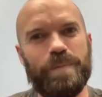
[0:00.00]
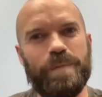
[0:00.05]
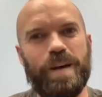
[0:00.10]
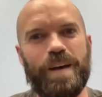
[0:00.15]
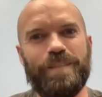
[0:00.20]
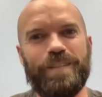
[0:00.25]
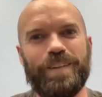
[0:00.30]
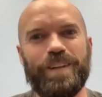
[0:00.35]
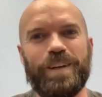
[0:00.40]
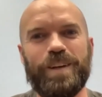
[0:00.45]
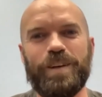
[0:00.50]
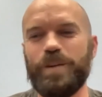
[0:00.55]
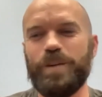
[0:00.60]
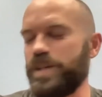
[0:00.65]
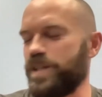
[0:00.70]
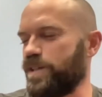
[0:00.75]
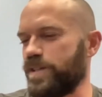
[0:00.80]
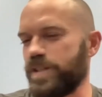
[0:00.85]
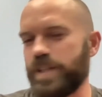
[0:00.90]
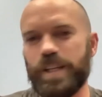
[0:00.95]
Avalon
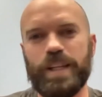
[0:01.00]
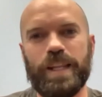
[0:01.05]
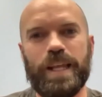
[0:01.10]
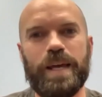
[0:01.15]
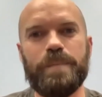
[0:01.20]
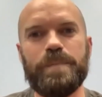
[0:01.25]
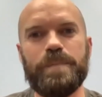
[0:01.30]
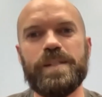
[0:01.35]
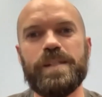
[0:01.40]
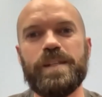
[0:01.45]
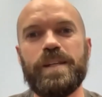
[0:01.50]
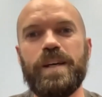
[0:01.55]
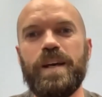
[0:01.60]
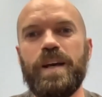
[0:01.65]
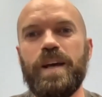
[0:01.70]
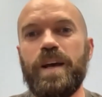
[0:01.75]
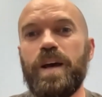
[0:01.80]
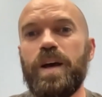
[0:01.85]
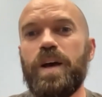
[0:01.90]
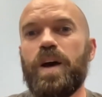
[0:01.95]
oysters and clams.
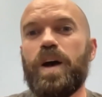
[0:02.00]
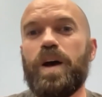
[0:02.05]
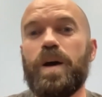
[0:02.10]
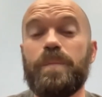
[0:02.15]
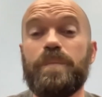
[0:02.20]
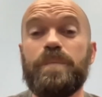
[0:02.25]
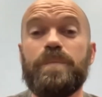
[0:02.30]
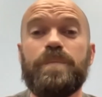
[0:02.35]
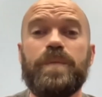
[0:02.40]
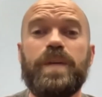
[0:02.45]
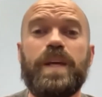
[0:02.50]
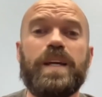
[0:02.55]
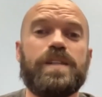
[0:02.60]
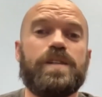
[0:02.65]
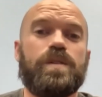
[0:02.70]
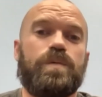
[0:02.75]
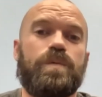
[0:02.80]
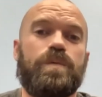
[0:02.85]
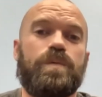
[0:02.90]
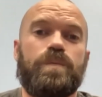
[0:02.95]

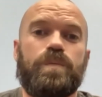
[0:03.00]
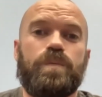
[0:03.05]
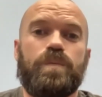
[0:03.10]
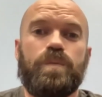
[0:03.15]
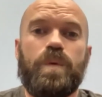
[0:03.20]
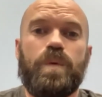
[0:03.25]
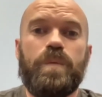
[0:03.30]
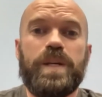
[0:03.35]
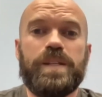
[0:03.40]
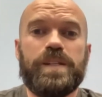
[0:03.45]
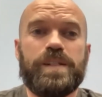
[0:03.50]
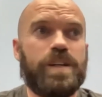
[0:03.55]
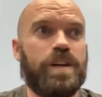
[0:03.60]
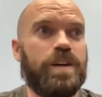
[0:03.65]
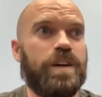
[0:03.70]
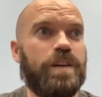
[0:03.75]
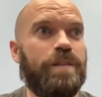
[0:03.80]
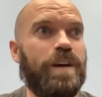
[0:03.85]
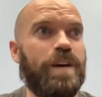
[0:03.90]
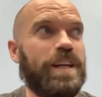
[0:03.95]
So when we
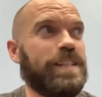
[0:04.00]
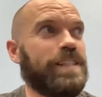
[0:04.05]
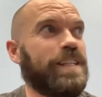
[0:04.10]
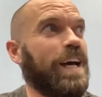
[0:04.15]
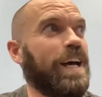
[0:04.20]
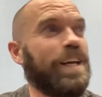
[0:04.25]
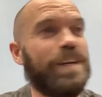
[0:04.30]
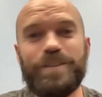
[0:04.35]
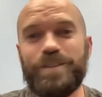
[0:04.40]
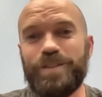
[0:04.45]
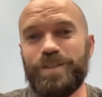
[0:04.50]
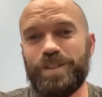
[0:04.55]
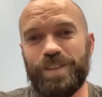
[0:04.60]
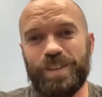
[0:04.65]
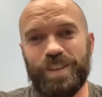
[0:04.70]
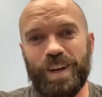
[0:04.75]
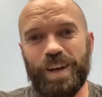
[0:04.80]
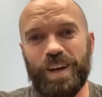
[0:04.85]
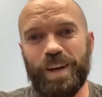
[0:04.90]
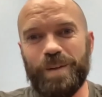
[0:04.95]
started Running Tide,
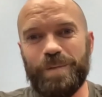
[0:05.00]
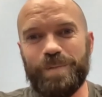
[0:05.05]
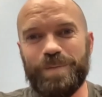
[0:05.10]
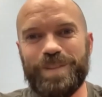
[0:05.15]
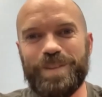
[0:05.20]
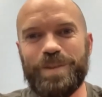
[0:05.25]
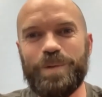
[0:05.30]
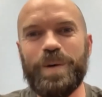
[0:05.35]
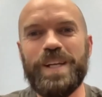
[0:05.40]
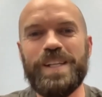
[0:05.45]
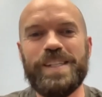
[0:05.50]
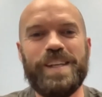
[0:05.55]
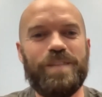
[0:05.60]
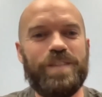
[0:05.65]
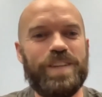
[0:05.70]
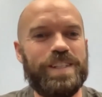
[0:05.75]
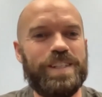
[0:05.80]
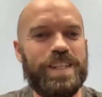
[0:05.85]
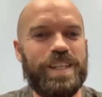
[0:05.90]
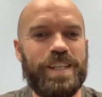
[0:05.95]

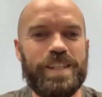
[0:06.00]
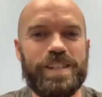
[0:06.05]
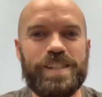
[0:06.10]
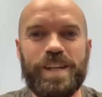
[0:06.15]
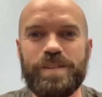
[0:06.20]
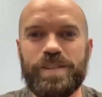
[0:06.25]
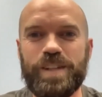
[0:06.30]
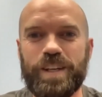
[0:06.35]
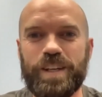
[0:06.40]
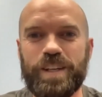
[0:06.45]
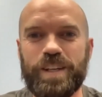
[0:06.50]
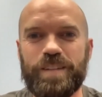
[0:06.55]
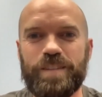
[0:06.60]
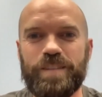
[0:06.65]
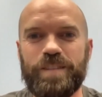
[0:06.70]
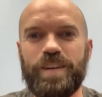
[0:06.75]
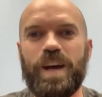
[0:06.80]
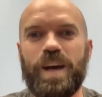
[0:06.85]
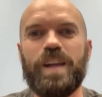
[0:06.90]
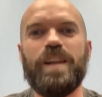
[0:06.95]
2017 sounds like
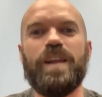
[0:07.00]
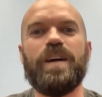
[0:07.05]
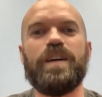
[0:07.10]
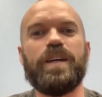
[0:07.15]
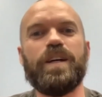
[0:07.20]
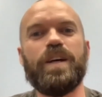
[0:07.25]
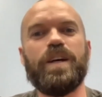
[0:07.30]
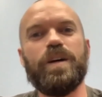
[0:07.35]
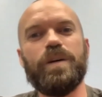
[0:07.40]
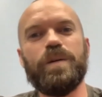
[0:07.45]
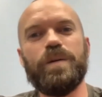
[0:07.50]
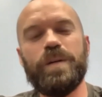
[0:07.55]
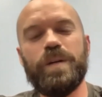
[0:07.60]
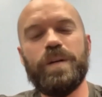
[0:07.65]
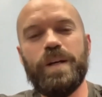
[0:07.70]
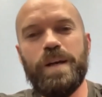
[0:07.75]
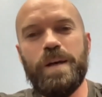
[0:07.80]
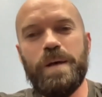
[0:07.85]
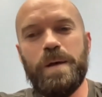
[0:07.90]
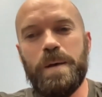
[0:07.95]
not long ago,
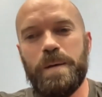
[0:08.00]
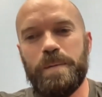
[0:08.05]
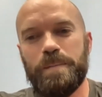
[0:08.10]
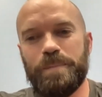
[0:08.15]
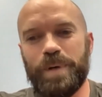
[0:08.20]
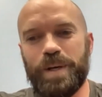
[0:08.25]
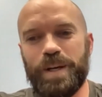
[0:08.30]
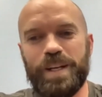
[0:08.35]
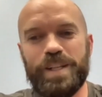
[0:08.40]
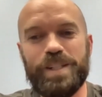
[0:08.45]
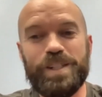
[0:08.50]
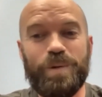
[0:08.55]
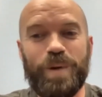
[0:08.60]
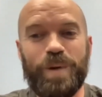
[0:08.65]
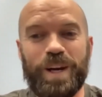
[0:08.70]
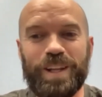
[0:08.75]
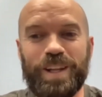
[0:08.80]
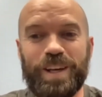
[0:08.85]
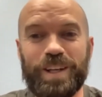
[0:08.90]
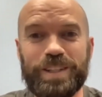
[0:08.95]
but it is
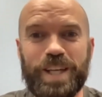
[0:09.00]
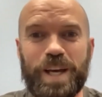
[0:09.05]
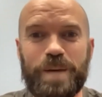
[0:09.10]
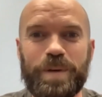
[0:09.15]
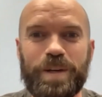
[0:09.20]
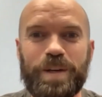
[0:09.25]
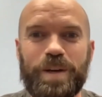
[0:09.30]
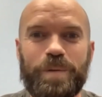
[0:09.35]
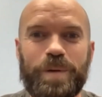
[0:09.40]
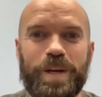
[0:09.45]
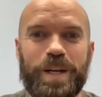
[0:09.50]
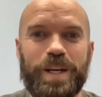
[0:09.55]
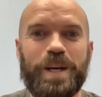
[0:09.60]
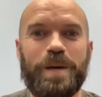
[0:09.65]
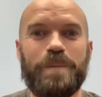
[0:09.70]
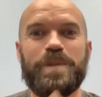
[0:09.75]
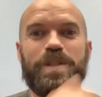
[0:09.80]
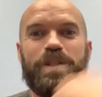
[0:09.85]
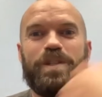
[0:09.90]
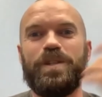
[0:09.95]
quite a long time ago when it
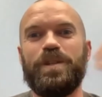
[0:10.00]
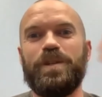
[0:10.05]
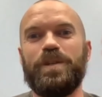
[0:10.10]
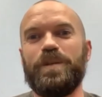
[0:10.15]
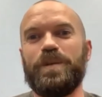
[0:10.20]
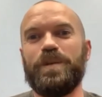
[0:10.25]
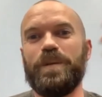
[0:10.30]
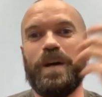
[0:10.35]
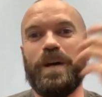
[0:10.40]
comes to